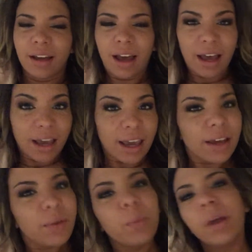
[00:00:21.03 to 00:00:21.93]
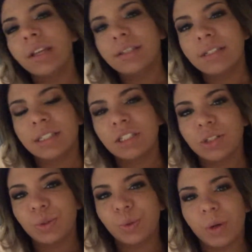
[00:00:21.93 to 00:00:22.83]
I went
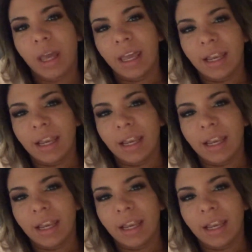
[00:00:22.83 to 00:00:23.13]
to